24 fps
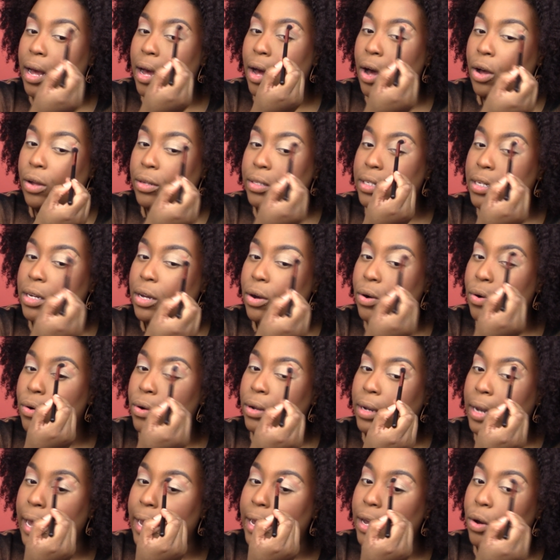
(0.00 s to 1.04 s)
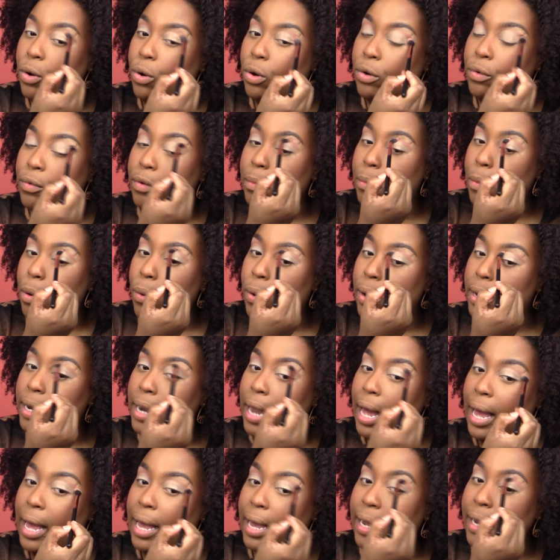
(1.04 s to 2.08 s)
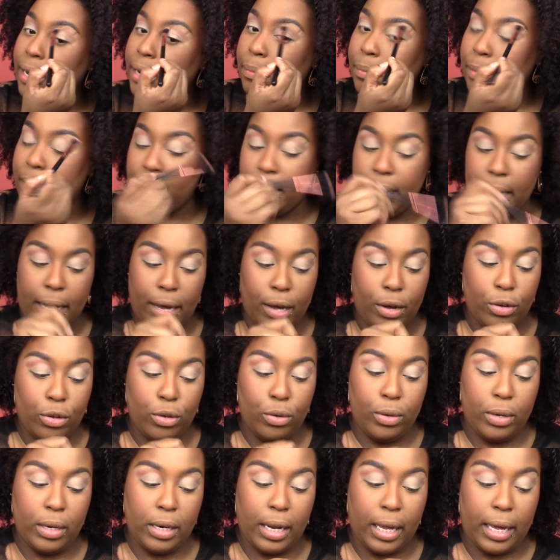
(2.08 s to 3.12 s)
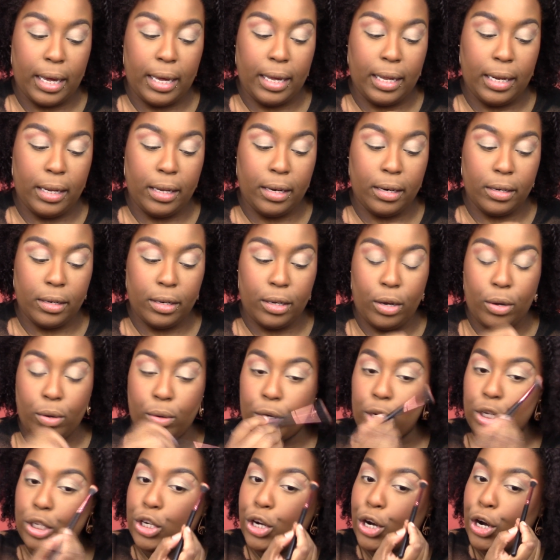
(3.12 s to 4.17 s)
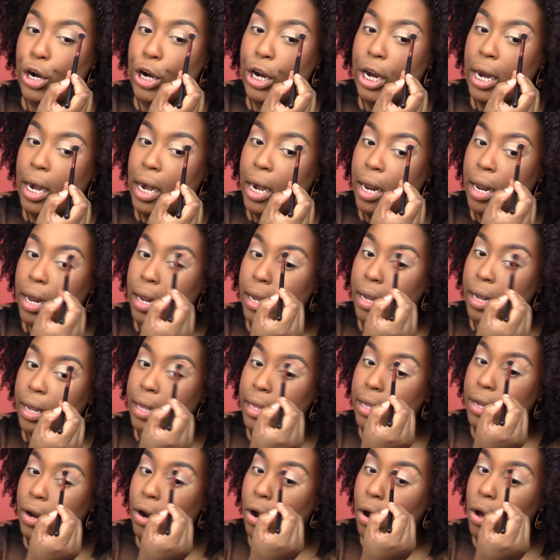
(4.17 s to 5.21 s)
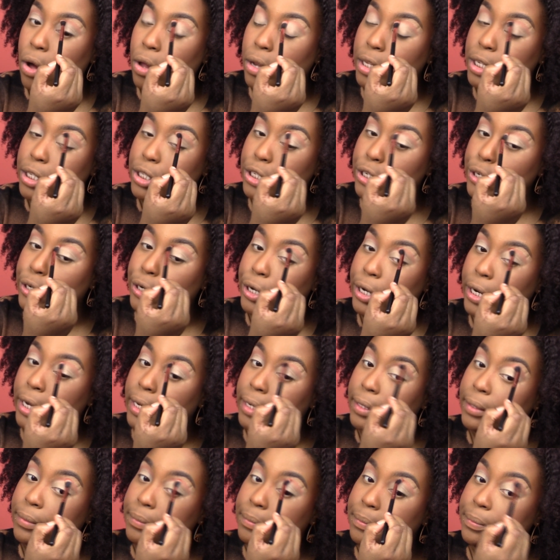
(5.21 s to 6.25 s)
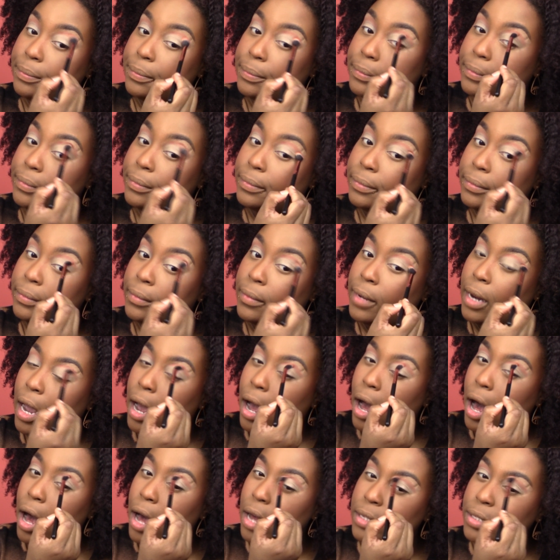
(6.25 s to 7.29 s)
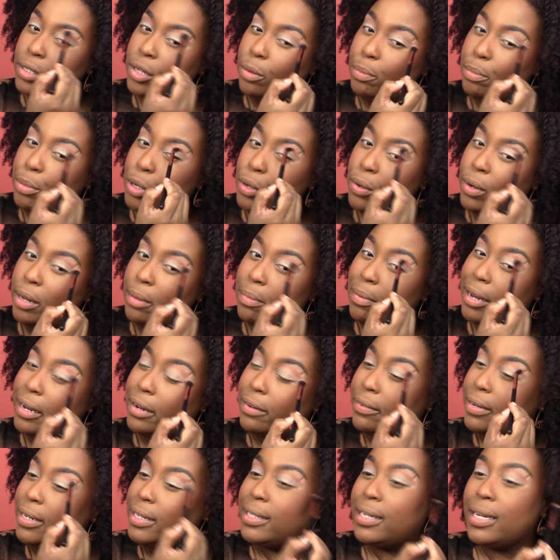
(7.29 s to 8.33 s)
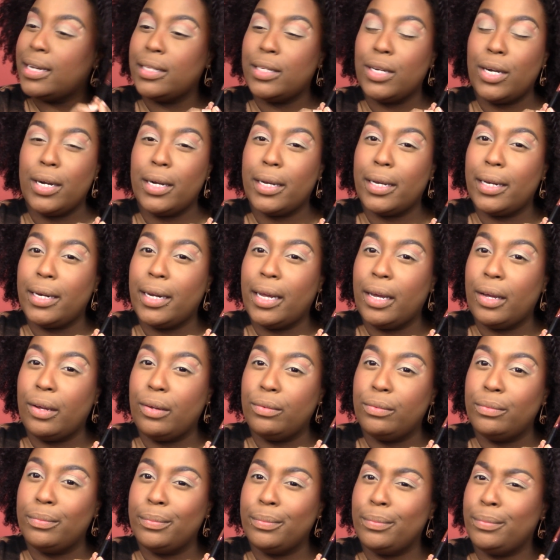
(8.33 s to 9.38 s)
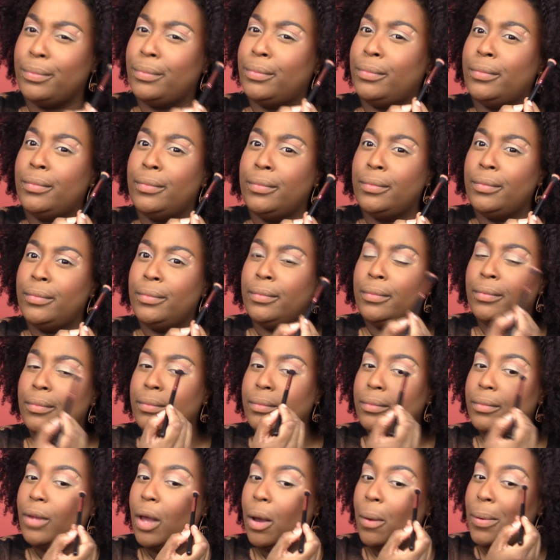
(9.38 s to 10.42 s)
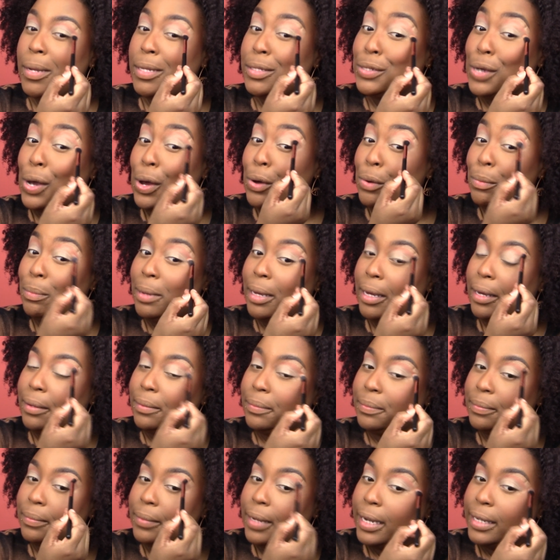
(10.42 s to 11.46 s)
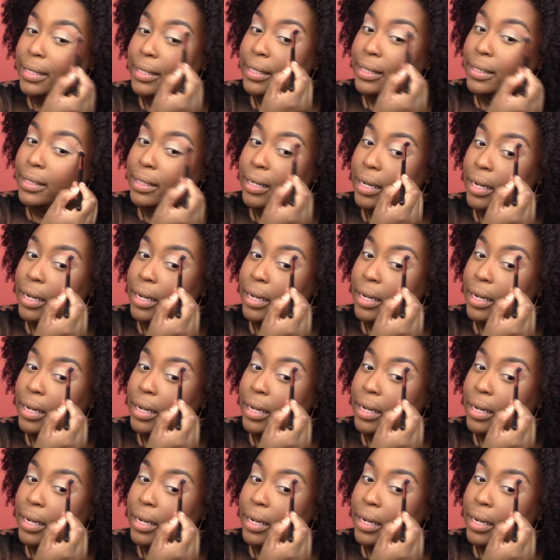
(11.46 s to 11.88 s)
Ulta or like order them online, but now you can like literally go to Target and they're all at Target. Also, Beauty Bakery is at Target now. No one told me. I didn't